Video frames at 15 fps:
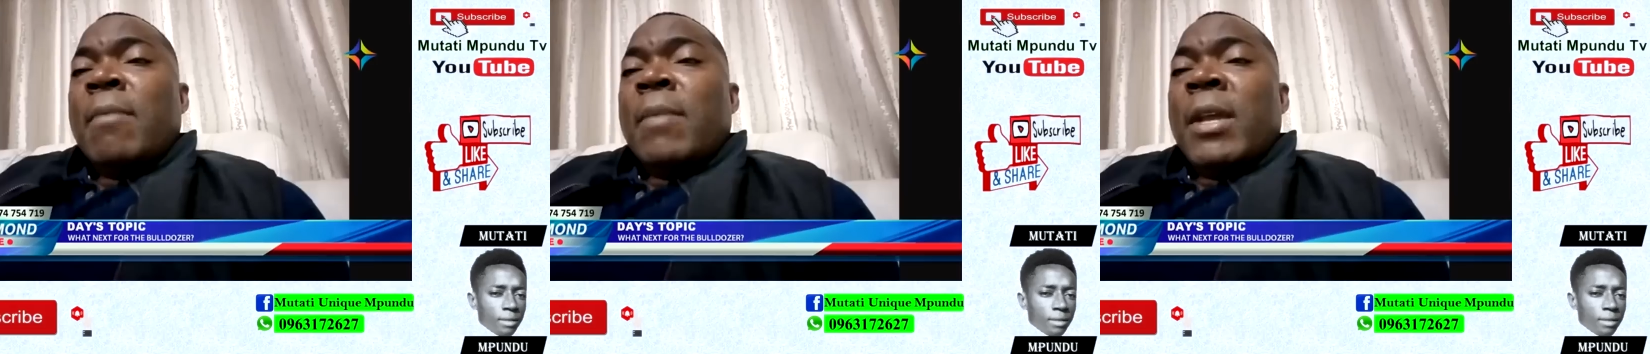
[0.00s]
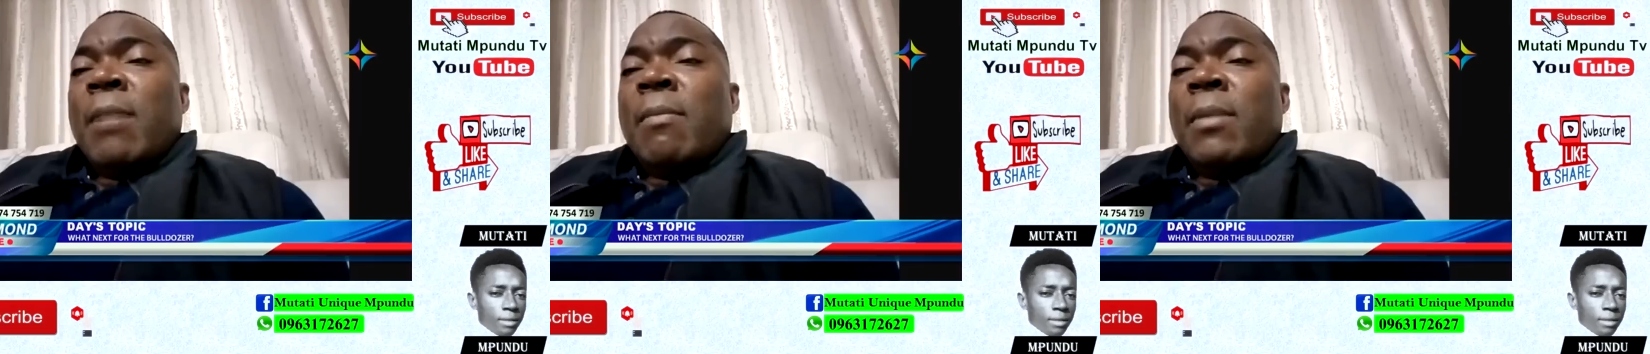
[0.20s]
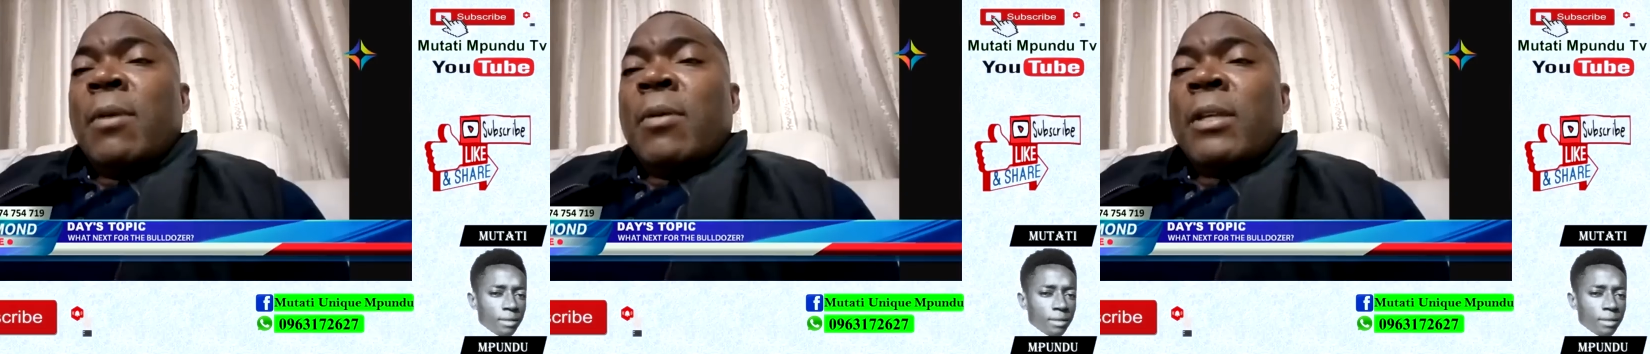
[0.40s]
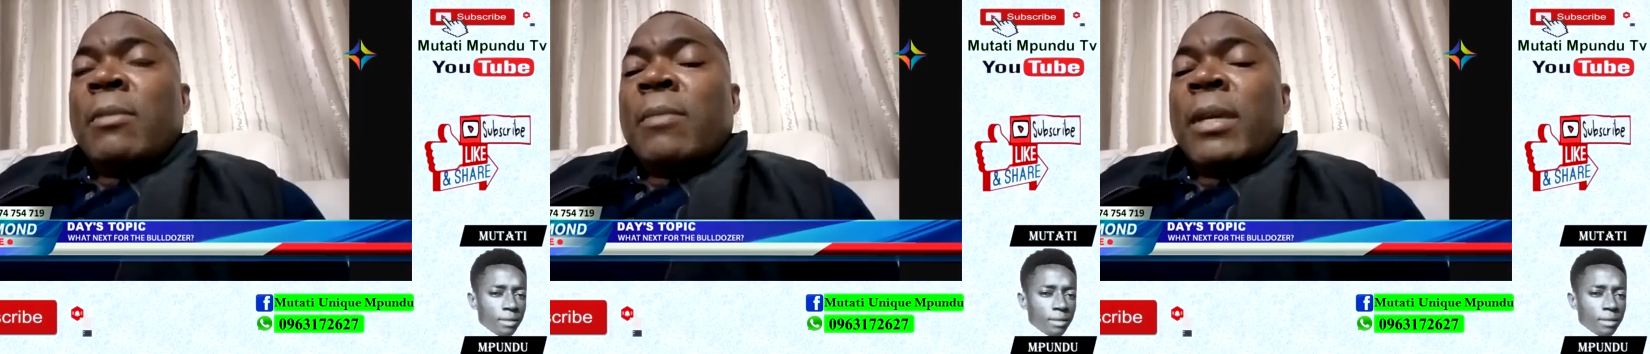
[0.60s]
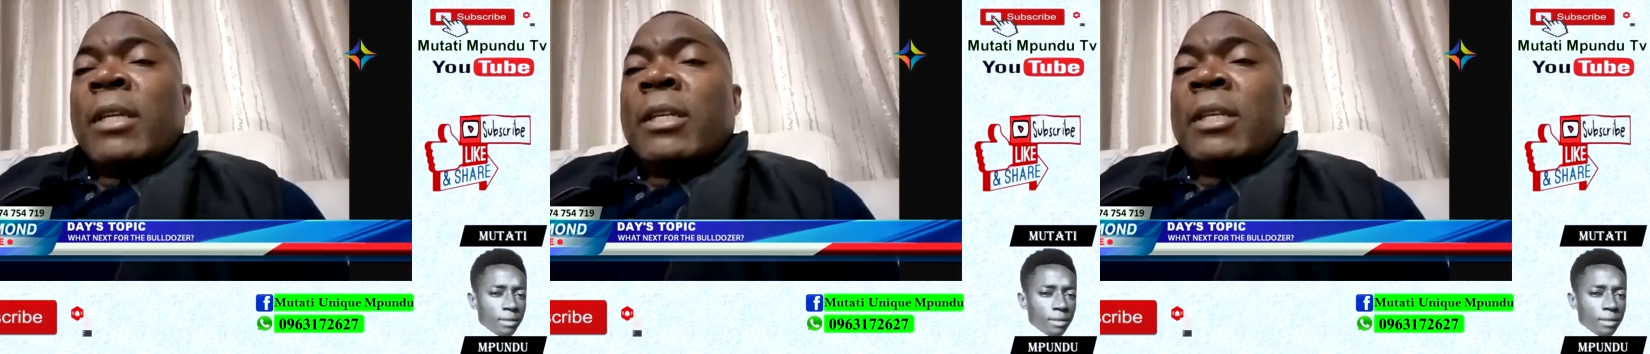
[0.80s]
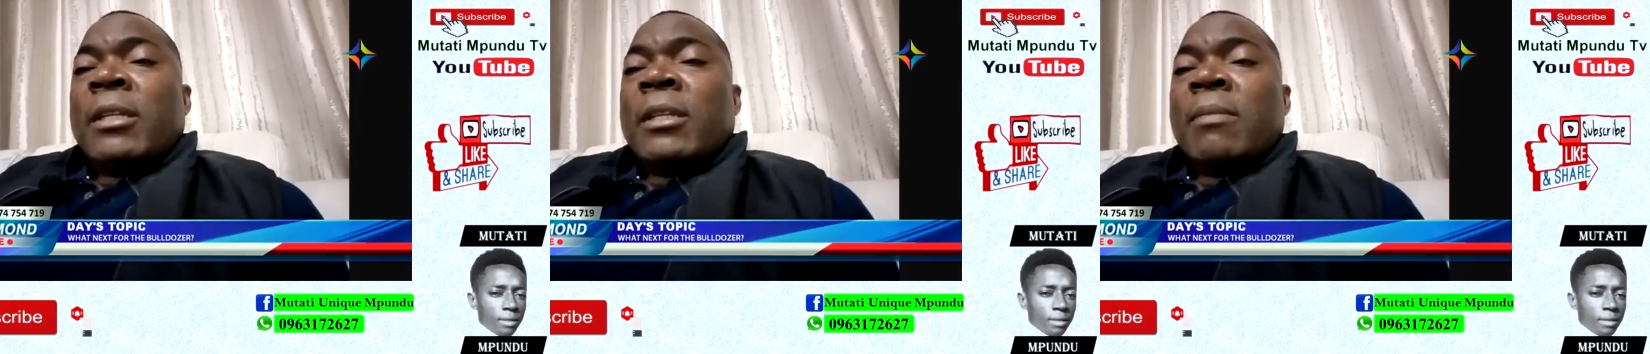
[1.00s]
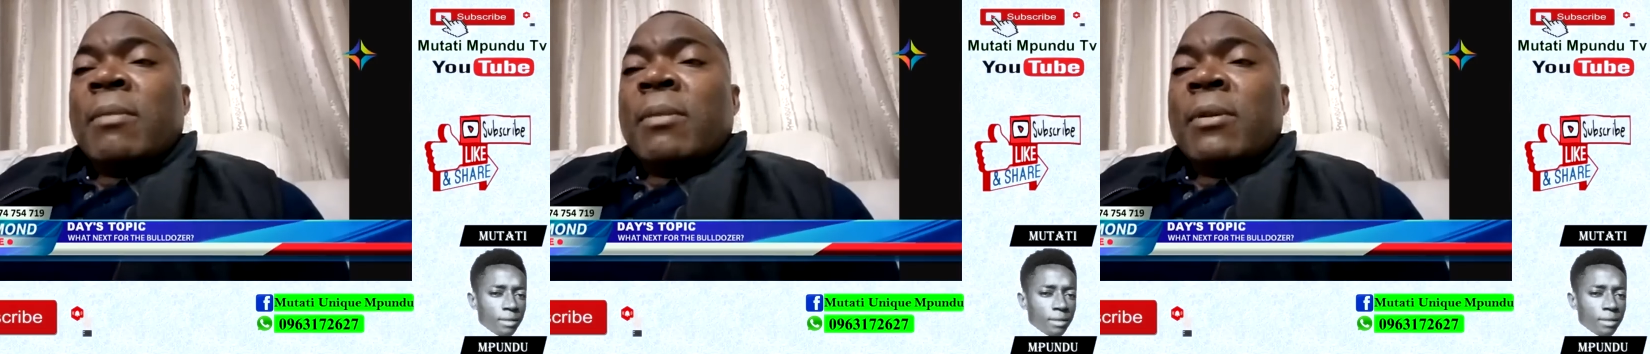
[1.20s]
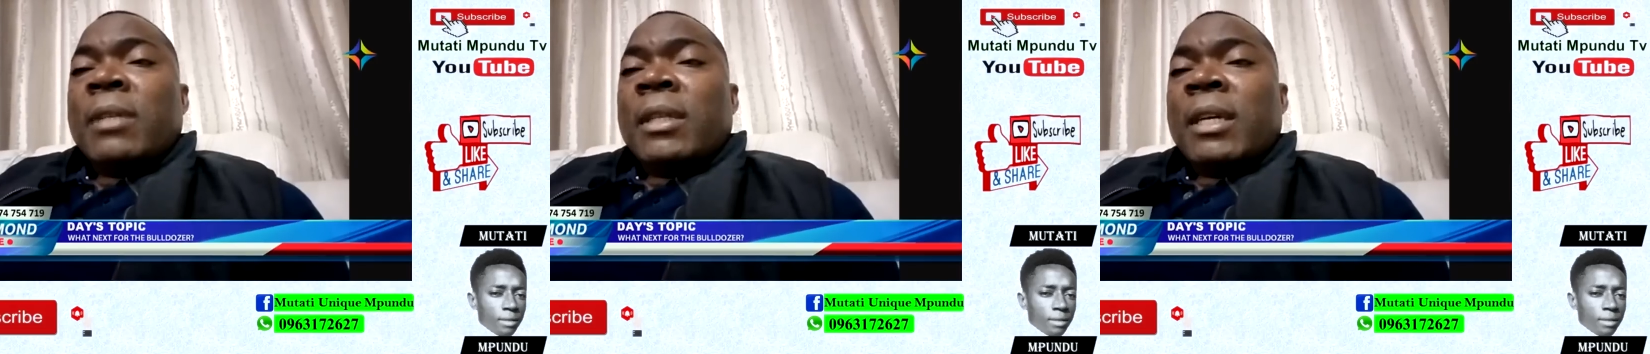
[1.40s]
Speaker 1: Mirimi is being
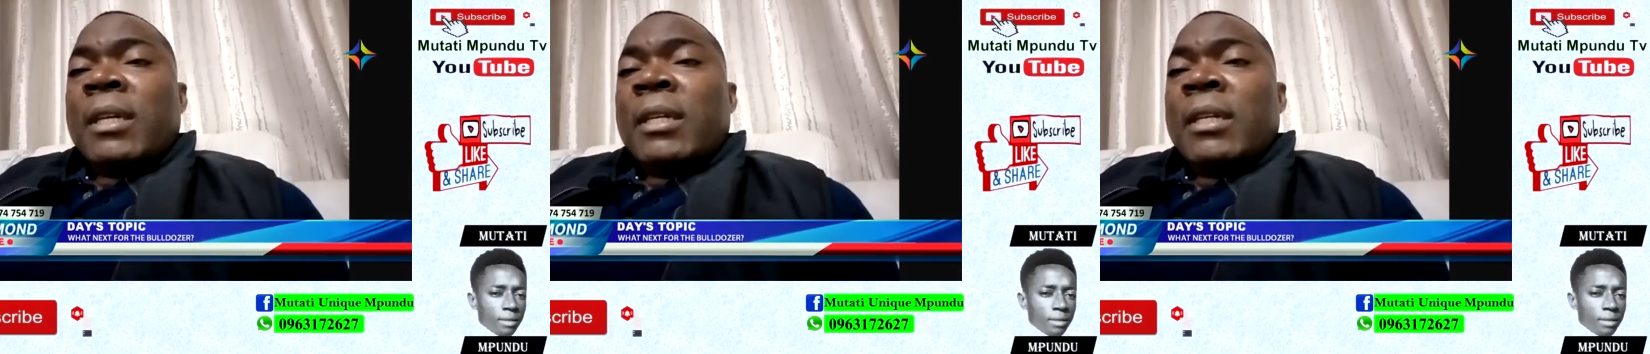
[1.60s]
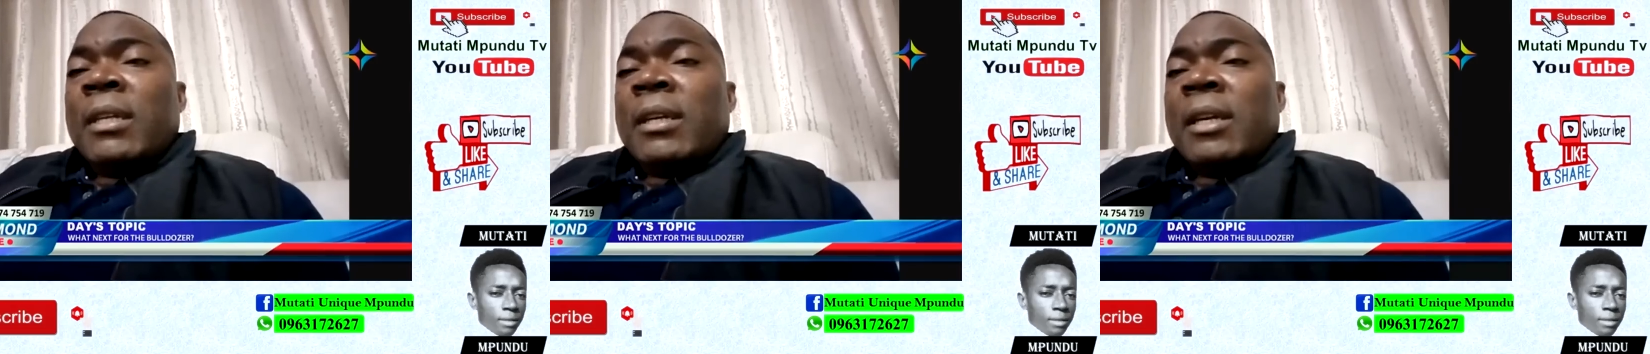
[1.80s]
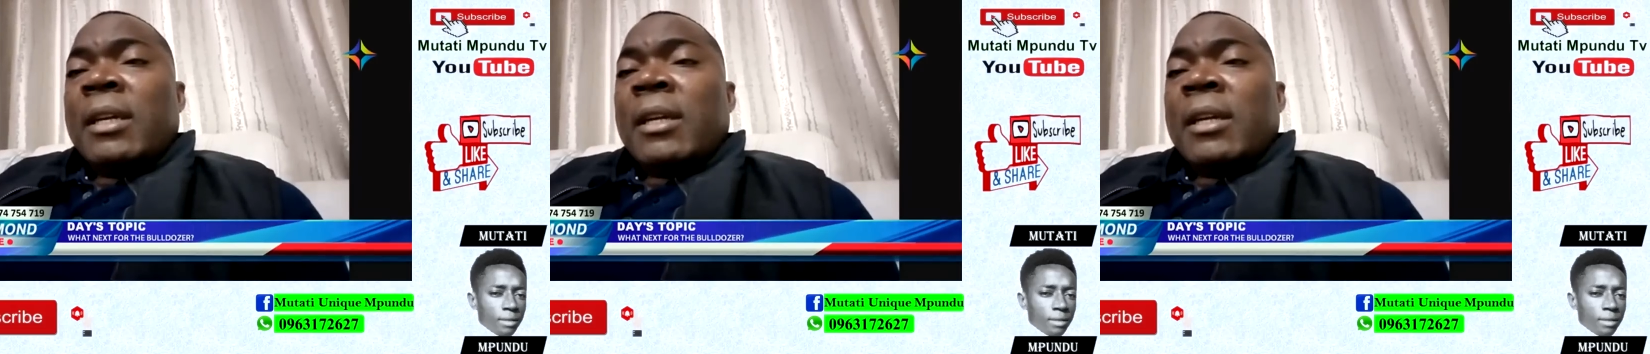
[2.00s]
distributed in